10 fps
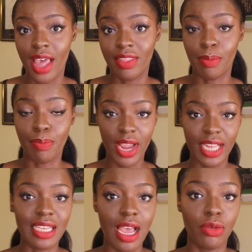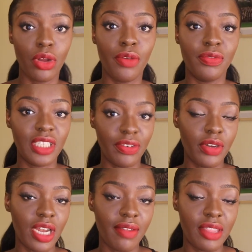at the breakdown of
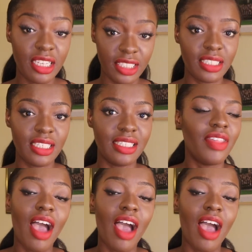different ethnicities